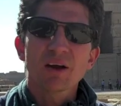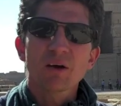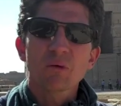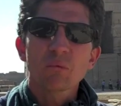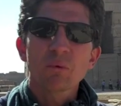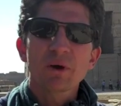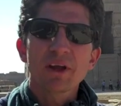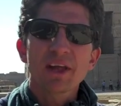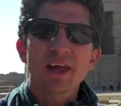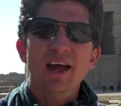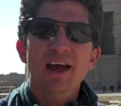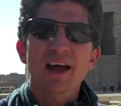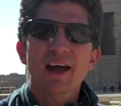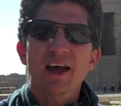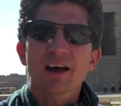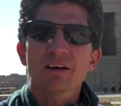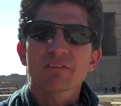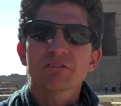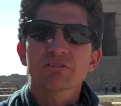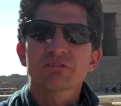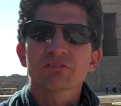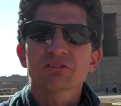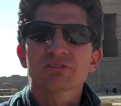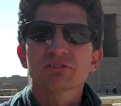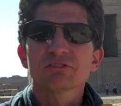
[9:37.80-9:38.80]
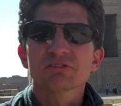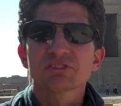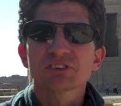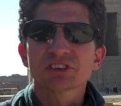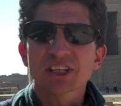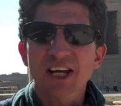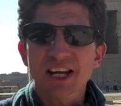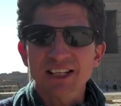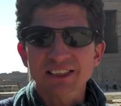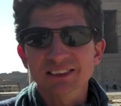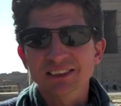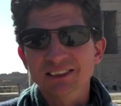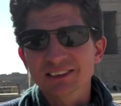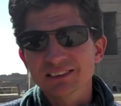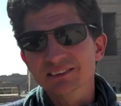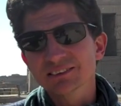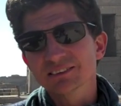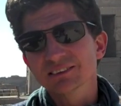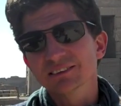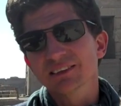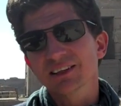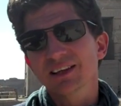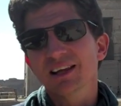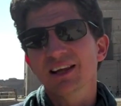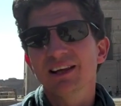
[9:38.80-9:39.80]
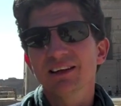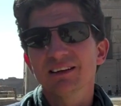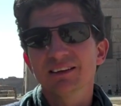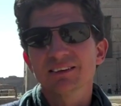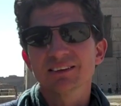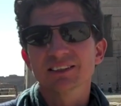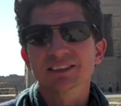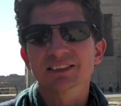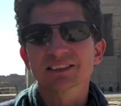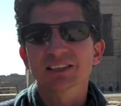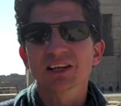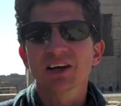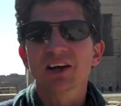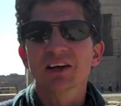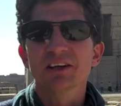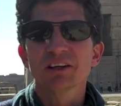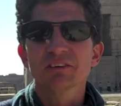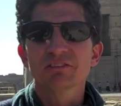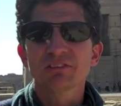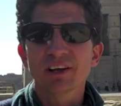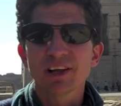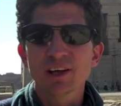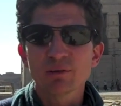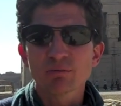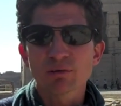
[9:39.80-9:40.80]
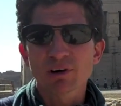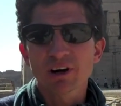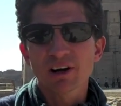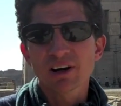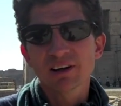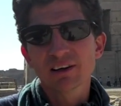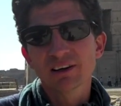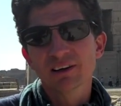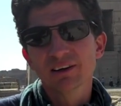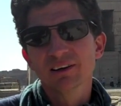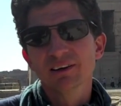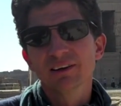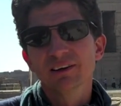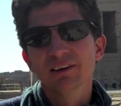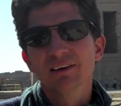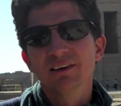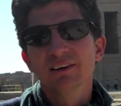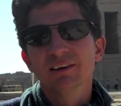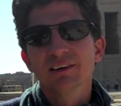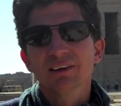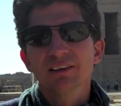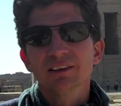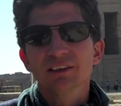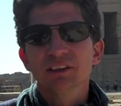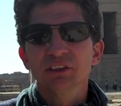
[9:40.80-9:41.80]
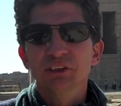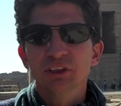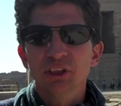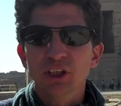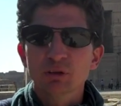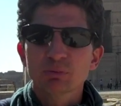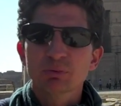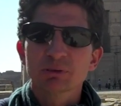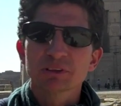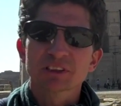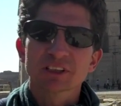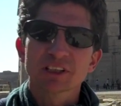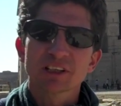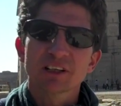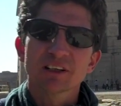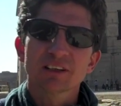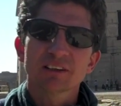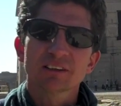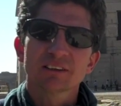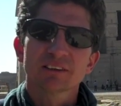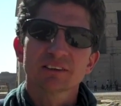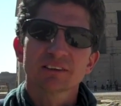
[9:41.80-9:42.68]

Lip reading: We have Saturn in the sign of Libra, Jupiter